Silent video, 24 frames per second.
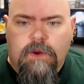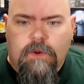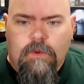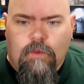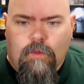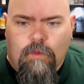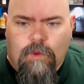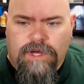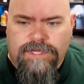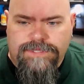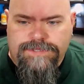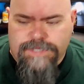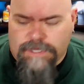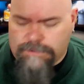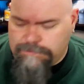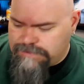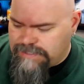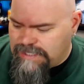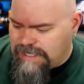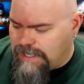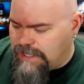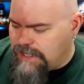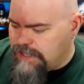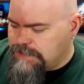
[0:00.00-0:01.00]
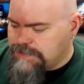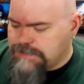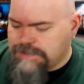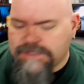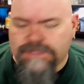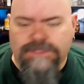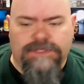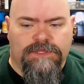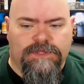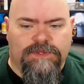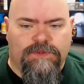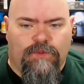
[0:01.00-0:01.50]
What's up guys?
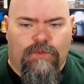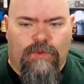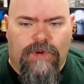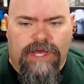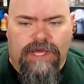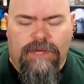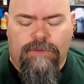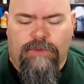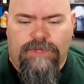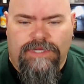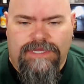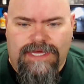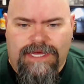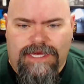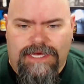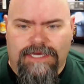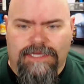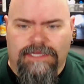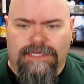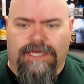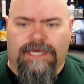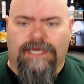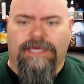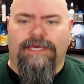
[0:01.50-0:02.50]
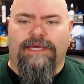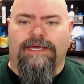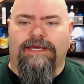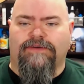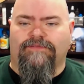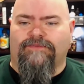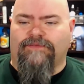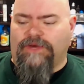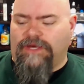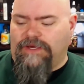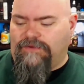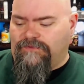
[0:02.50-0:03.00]
This is Ray with
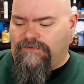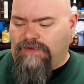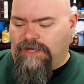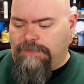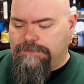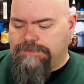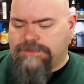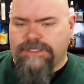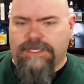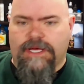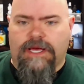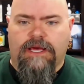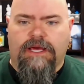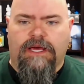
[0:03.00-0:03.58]
LIFA Vapes